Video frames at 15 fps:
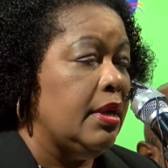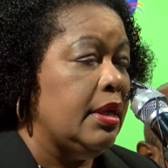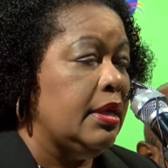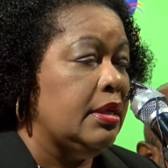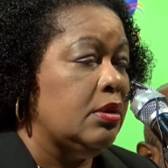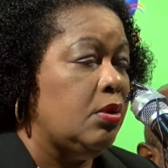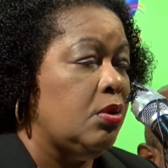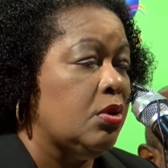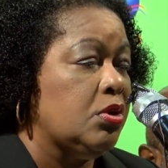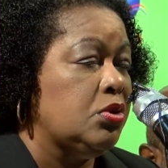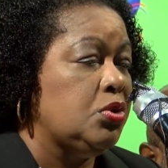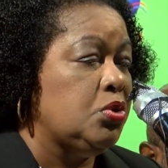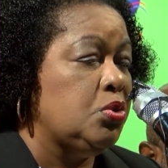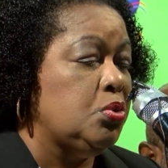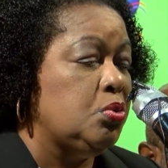in order
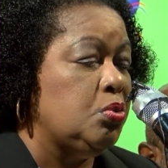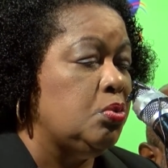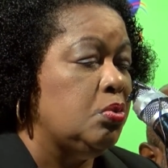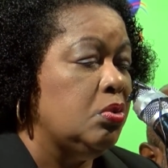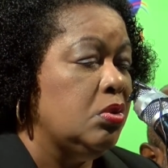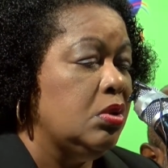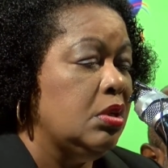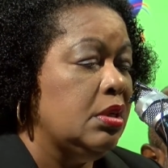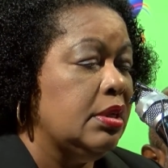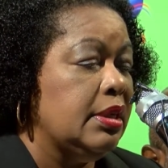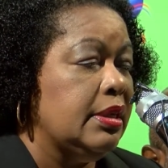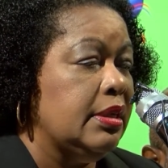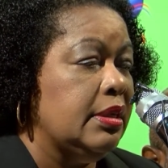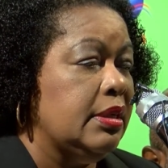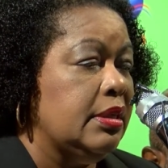to
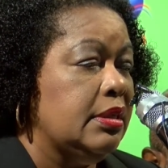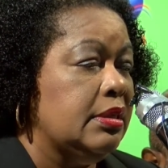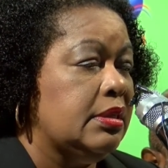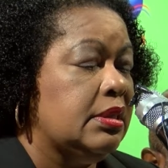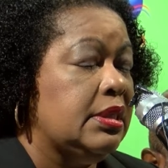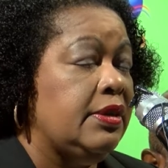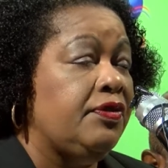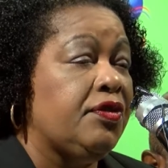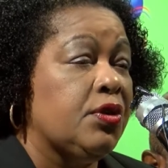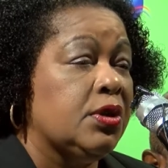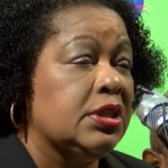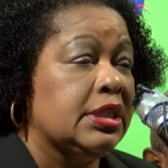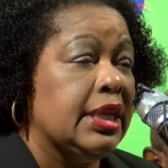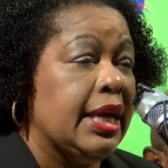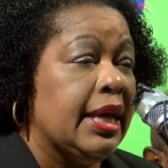see
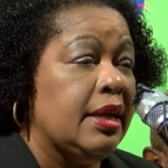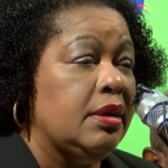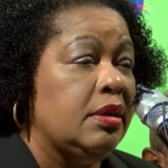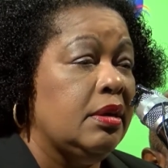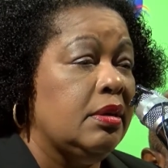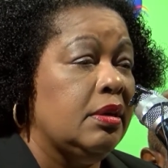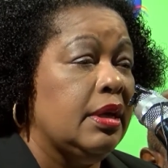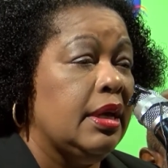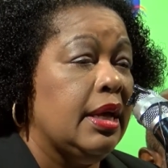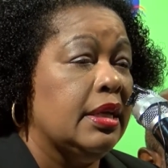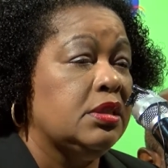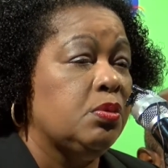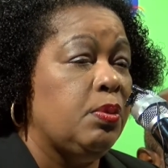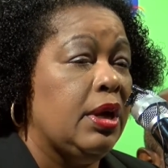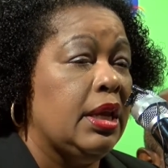firsthand
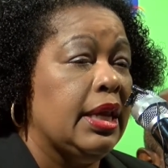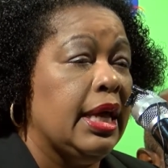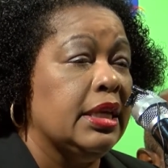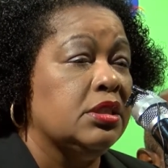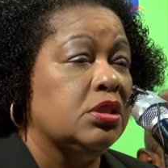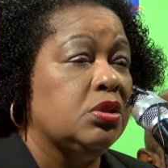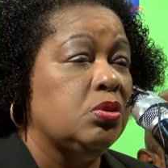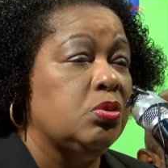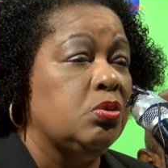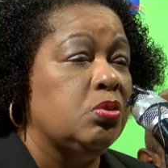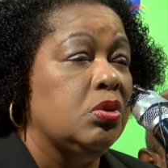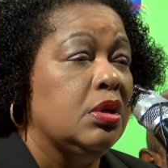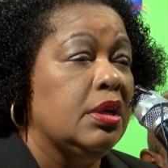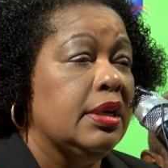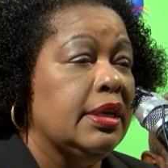as well as to
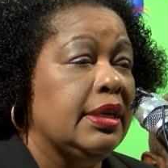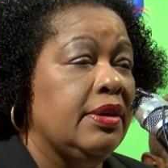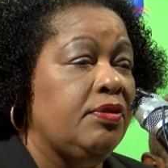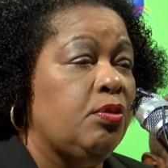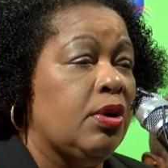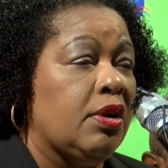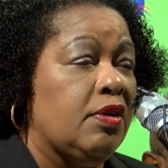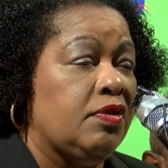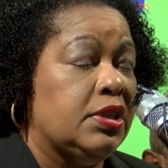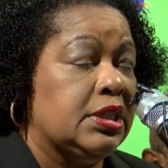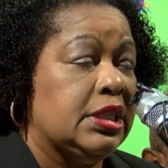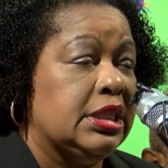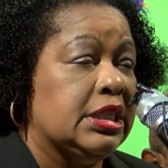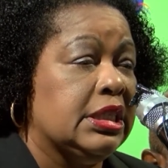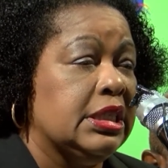give what
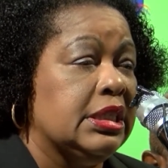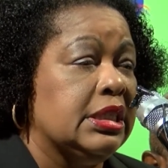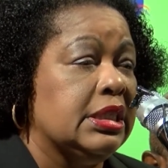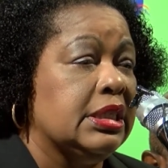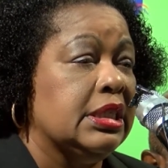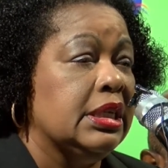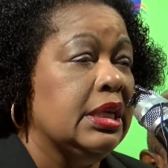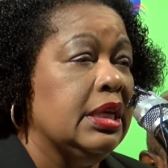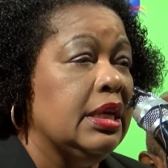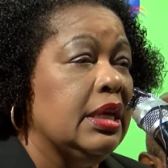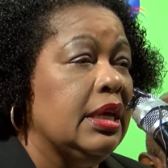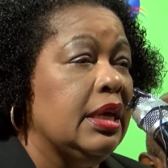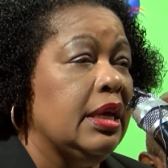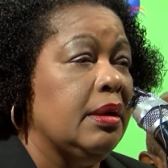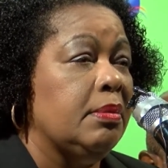assistance
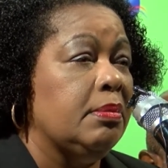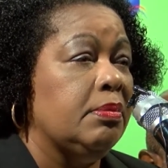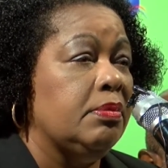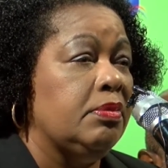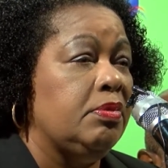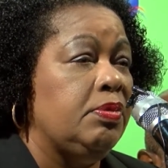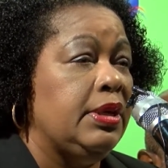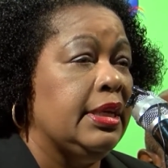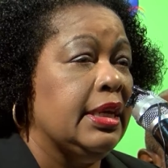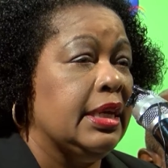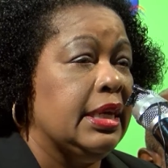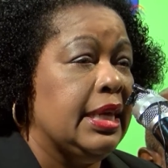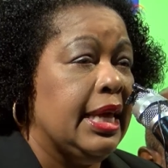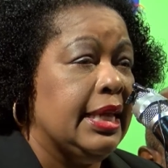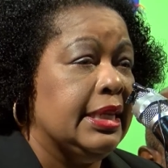we
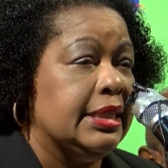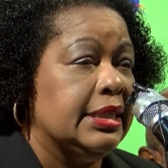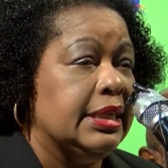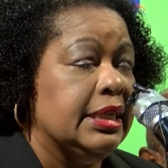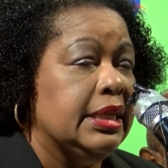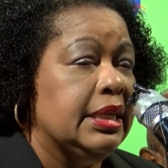can lend.